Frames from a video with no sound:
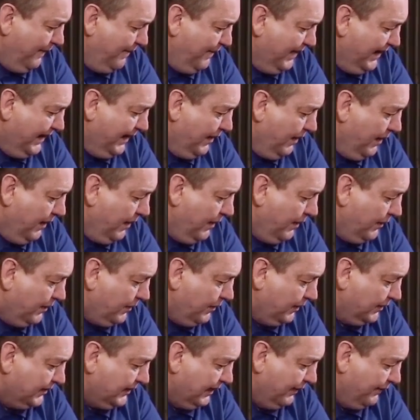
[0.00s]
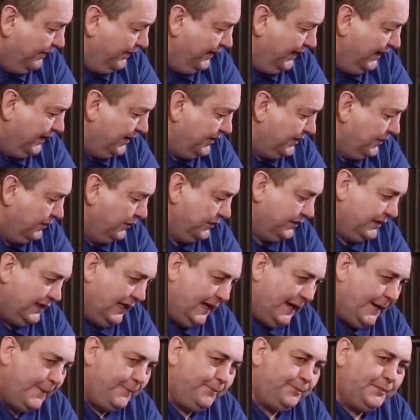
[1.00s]
I think, oh god, that feels good.
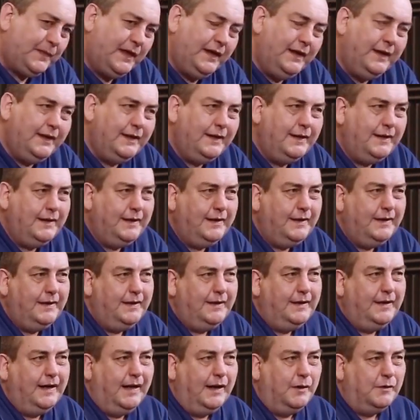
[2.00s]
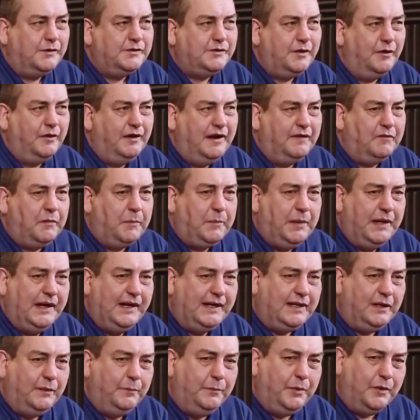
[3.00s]
That. And I was going to have a
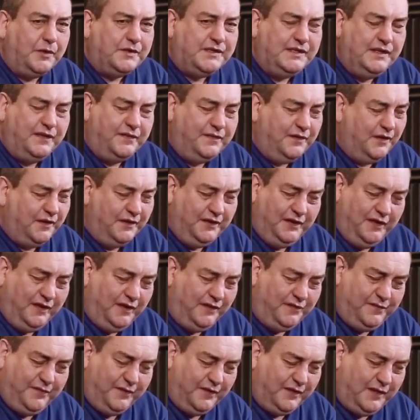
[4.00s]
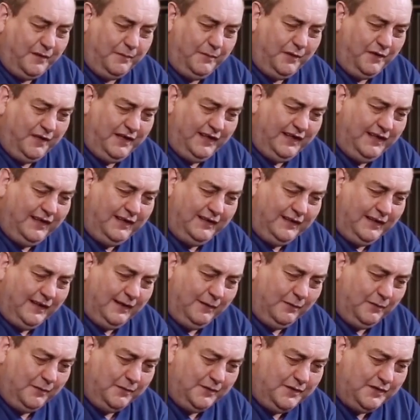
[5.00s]
baking but he's thought, no, fuck, I'm not eating
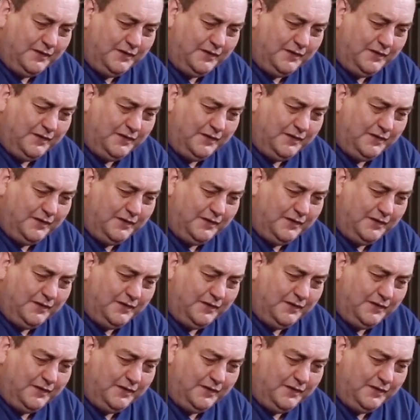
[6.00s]
now.